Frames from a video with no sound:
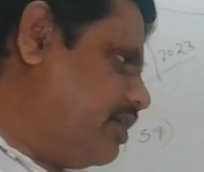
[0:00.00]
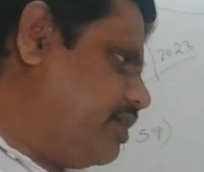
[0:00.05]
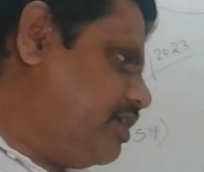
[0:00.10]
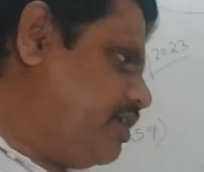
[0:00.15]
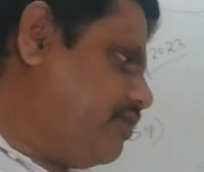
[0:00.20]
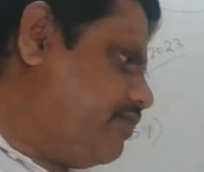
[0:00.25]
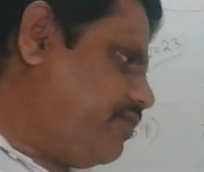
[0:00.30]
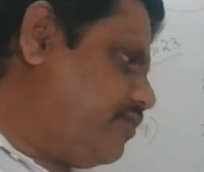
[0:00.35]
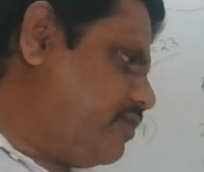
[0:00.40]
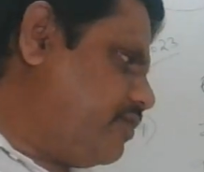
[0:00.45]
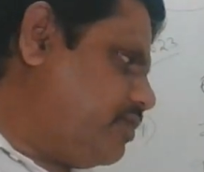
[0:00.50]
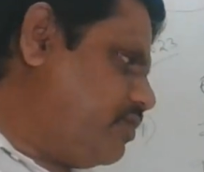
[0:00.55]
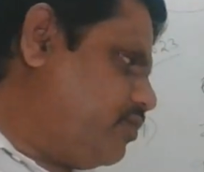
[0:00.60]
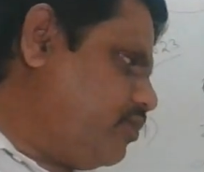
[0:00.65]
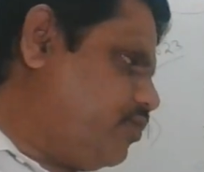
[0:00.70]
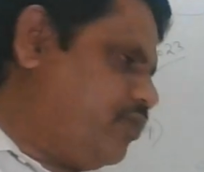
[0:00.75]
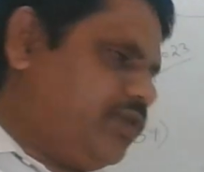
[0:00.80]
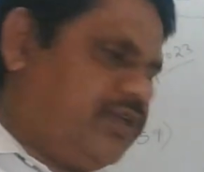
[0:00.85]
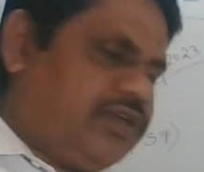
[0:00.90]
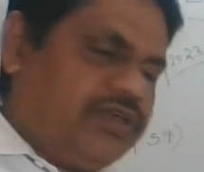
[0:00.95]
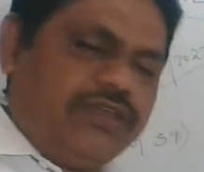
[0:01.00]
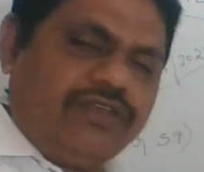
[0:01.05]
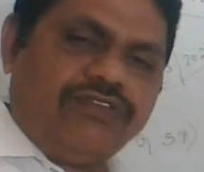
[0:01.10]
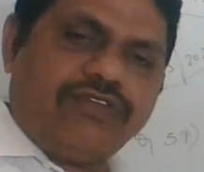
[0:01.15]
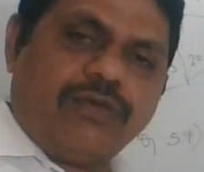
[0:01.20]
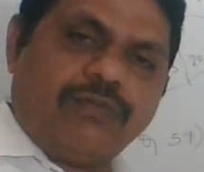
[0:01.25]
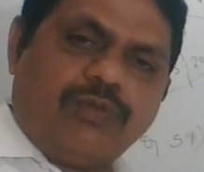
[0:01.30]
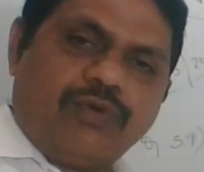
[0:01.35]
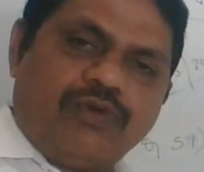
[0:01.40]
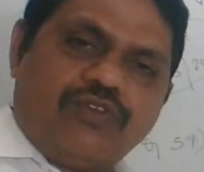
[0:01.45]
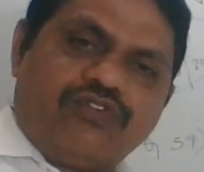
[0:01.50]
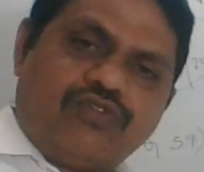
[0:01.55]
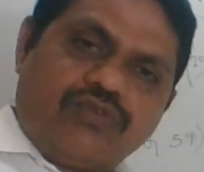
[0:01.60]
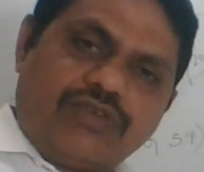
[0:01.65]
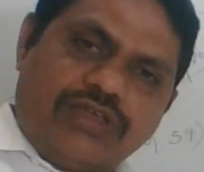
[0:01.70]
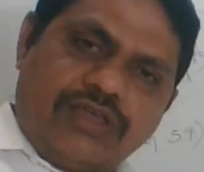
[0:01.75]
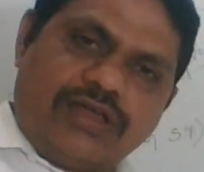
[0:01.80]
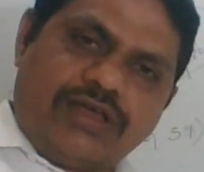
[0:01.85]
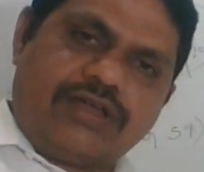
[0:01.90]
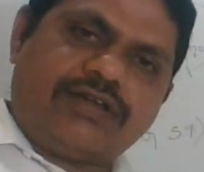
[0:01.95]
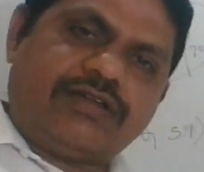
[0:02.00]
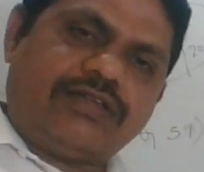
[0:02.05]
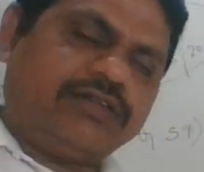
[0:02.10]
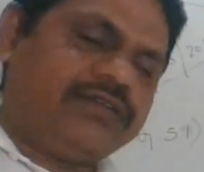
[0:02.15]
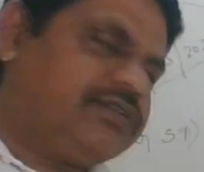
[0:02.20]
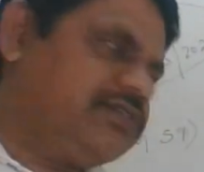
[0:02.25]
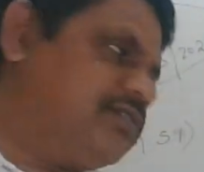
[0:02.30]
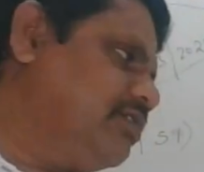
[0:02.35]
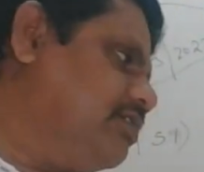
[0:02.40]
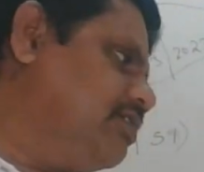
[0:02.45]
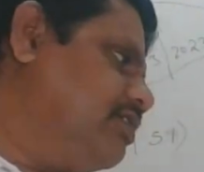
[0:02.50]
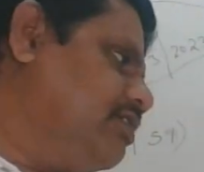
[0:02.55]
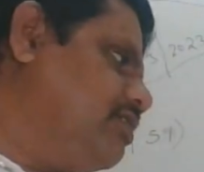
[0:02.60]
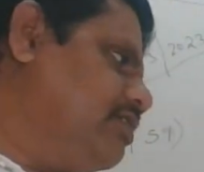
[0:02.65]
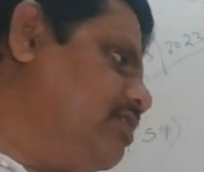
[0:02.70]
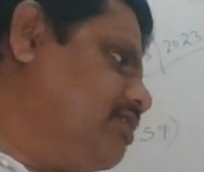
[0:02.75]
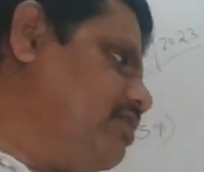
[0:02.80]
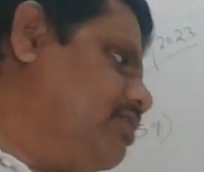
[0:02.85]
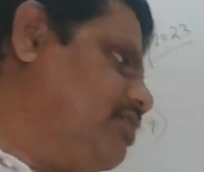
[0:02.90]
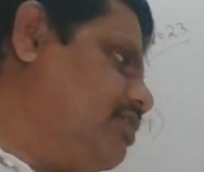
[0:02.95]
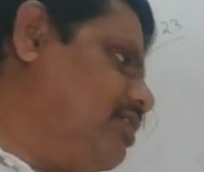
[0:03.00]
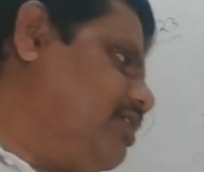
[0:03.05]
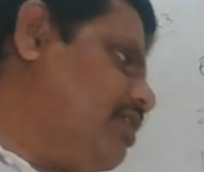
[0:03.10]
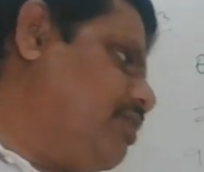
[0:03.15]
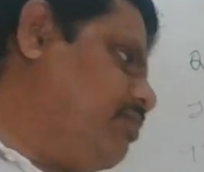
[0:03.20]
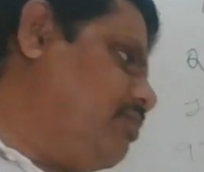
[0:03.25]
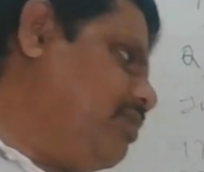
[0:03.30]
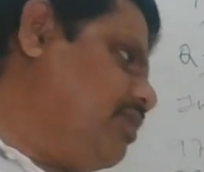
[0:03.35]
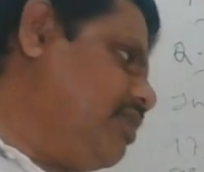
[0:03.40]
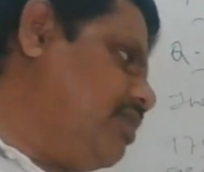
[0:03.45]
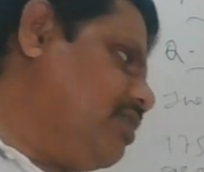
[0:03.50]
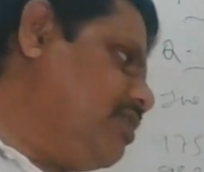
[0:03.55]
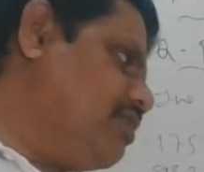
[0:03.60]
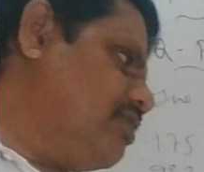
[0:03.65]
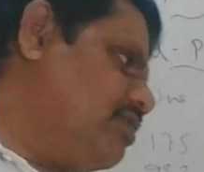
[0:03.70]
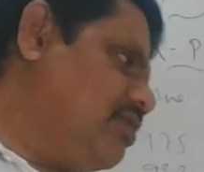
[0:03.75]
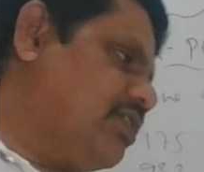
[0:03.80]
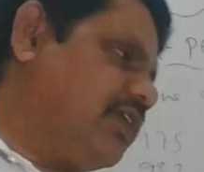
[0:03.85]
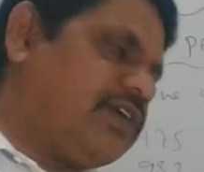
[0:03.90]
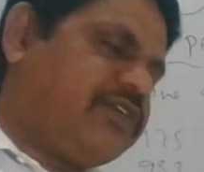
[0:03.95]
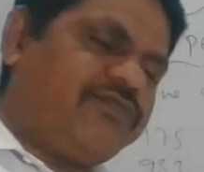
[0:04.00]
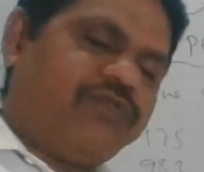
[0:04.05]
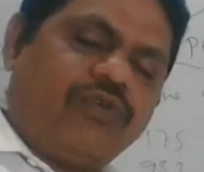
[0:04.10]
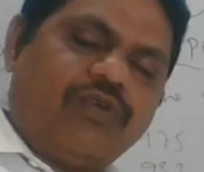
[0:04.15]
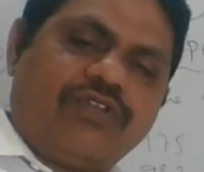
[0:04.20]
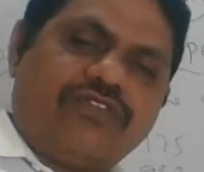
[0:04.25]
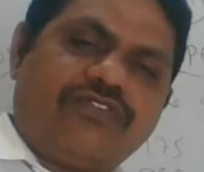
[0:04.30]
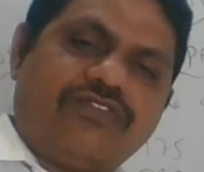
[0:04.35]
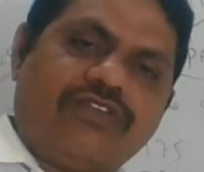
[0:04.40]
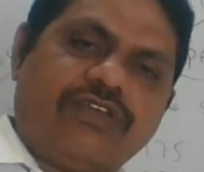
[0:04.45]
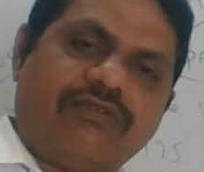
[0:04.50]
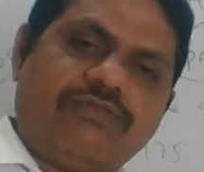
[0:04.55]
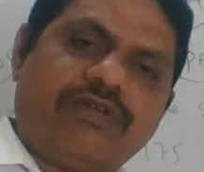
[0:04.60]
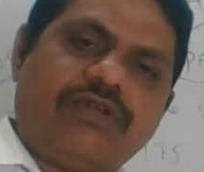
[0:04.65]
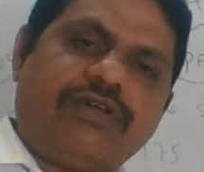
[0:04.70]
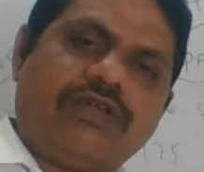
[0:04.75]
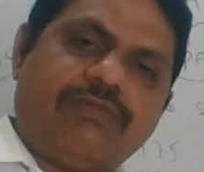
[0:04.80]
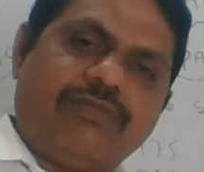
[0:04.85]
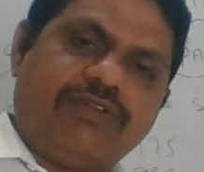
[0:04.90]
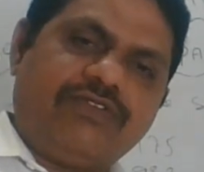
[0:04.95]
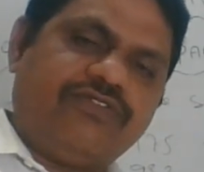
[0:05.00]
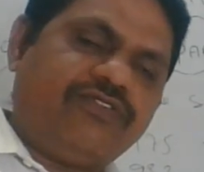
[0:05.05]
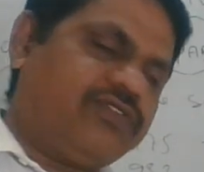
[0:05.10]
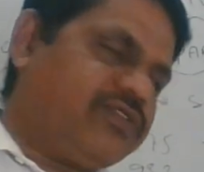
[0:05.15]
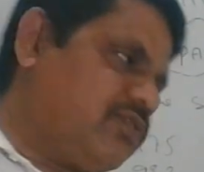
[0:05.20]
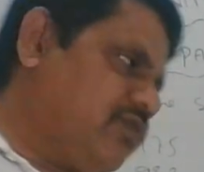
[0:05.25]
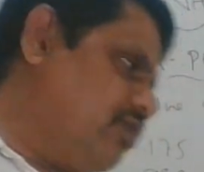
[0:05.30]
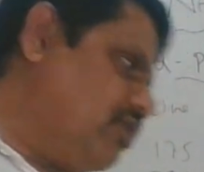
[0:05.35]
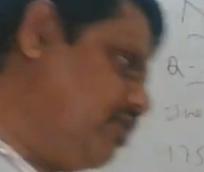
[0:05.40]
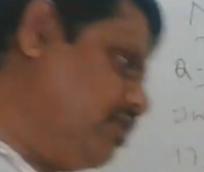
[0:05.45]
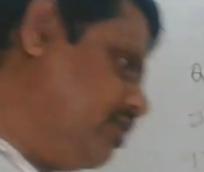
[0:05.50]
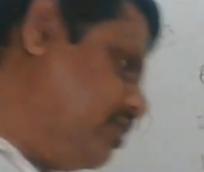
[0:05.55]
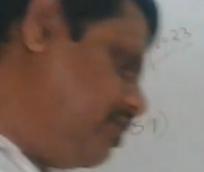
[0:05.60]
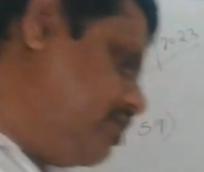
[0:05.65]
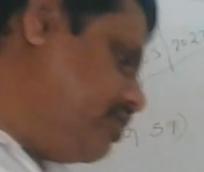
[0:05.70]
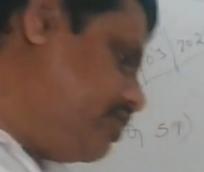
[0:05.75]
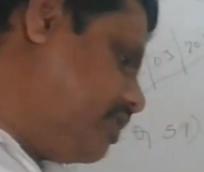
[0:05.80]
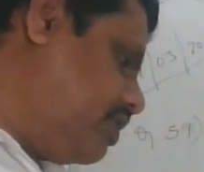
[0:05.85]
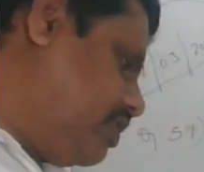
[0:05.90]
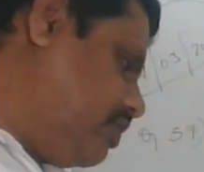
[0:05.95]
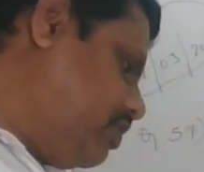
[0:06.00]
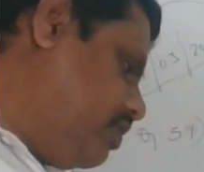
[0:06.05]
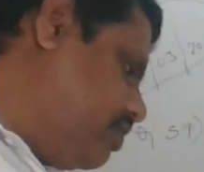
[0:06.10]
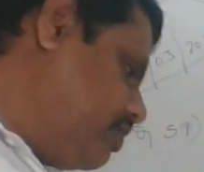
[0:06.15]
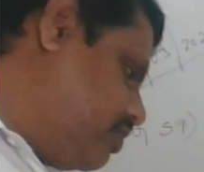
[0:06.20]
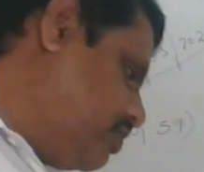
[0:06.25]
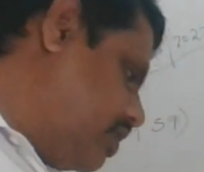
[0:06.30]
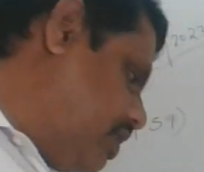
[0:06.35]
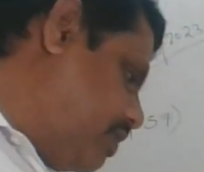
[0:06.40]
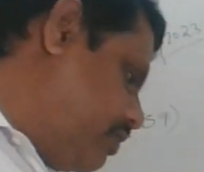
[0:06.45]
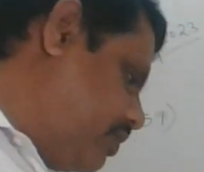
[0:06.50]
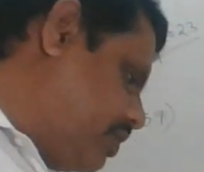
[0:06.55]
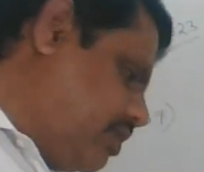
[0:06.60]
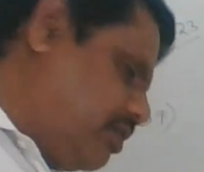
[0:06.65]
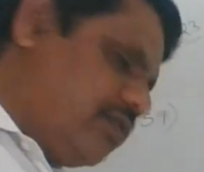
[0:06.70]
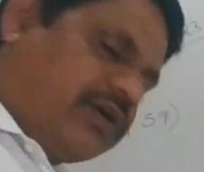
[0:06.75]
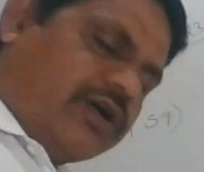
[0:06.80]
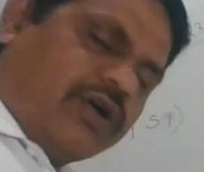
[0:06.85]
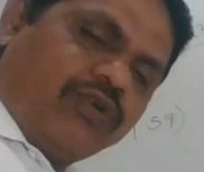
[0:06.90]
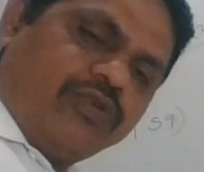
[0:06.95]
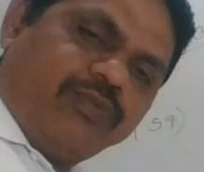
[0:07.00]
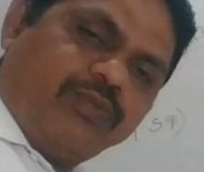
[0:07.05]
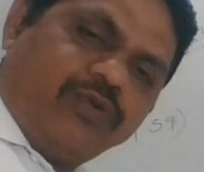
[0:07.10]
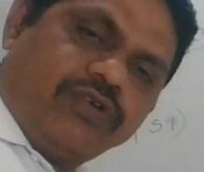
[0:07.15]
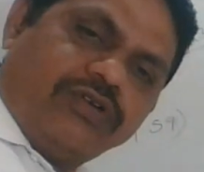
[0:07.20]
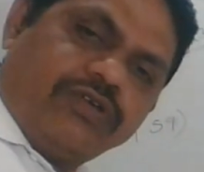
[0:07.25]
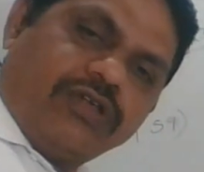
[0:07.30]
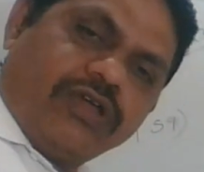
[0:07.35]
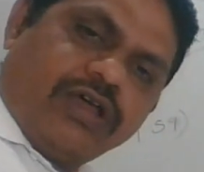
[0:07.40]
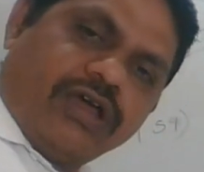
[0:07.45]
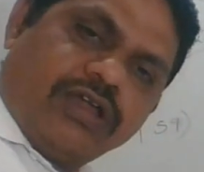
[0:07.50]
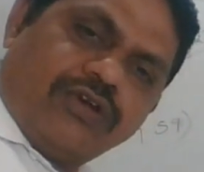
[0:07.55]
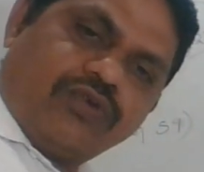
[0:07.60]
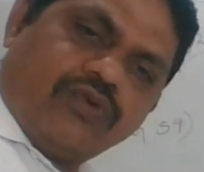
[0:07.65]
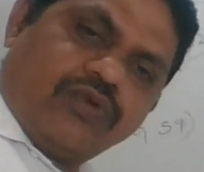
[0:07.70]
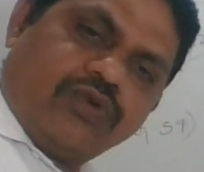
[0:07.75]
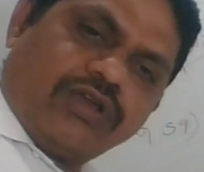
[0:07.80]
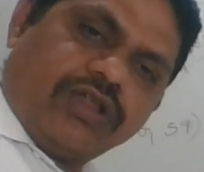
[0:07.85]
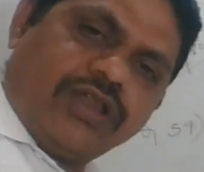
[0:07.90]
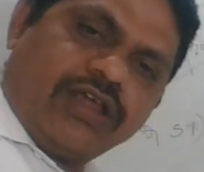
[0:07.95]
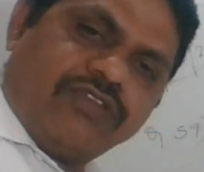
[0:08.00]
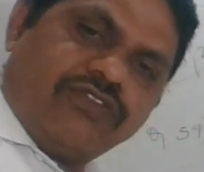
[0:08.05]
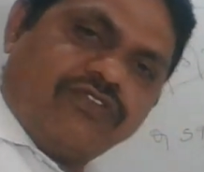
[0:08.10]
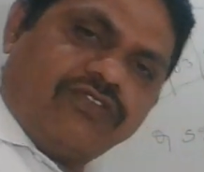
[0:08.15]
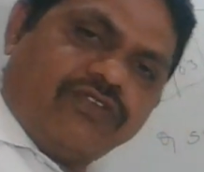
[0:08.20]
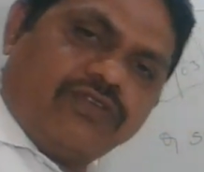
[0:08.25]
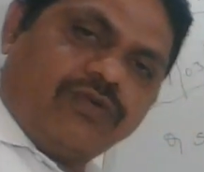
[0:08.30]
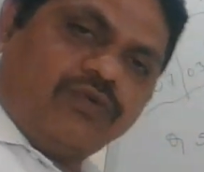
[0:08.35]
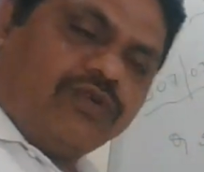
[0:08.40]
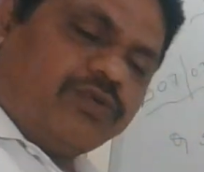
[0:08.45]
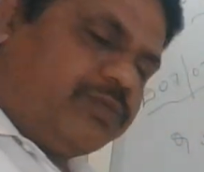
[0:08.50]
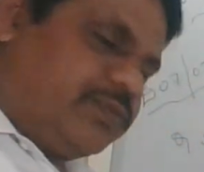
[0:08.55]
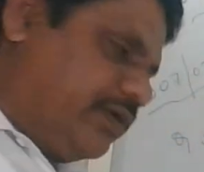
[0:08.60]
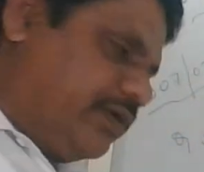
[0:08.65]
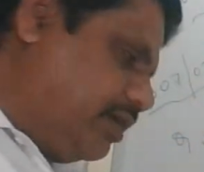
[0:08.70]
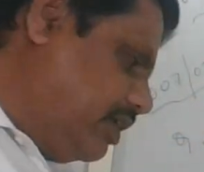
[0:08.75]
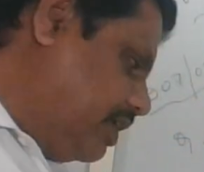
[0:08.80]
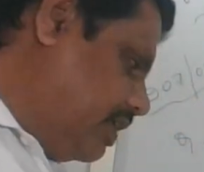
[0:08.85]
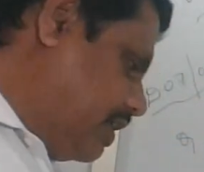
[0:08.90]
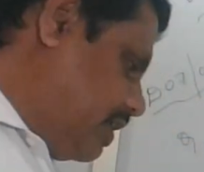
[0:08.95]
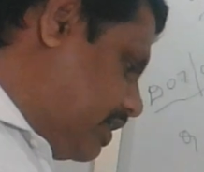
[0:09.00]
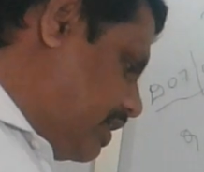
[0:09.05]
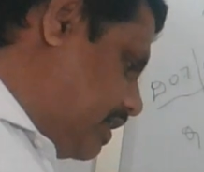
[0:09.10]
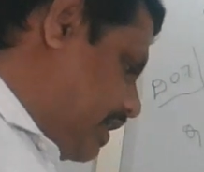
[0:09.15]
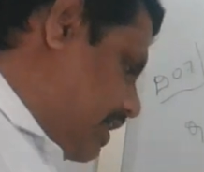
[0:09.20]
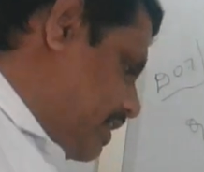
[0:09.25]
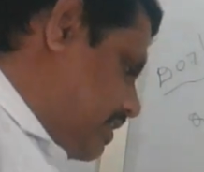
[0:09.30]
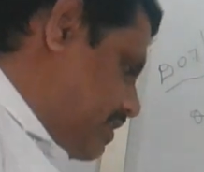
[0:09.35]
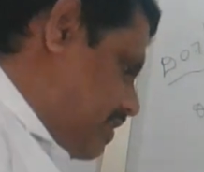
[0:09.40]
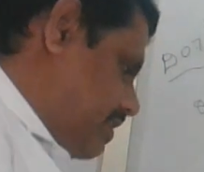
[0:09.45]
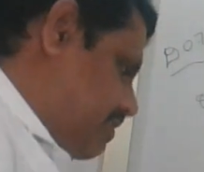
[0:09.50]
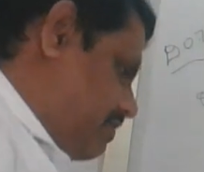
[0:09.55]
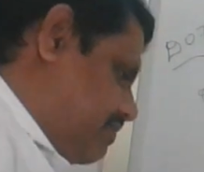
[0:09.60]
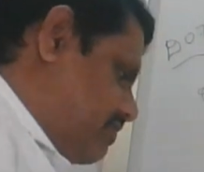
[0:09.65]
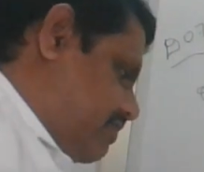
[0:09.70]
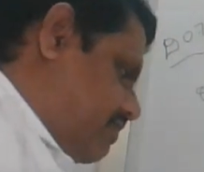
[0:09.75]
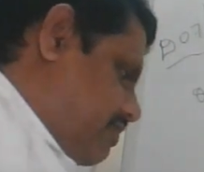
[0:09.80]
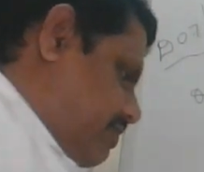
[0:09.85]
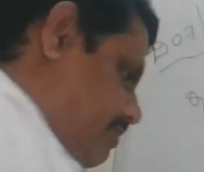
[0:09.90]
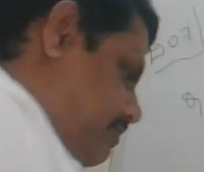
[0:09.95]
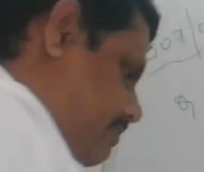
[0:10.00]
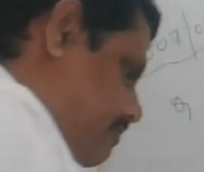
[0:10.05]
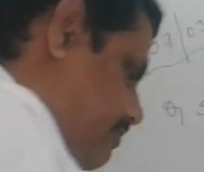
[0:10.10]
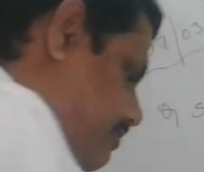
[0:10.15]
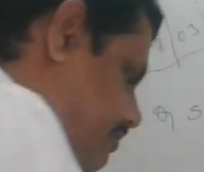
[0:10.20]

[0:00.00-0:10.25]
If we supposed to get the number like 4700, then our output or total answer would be like this: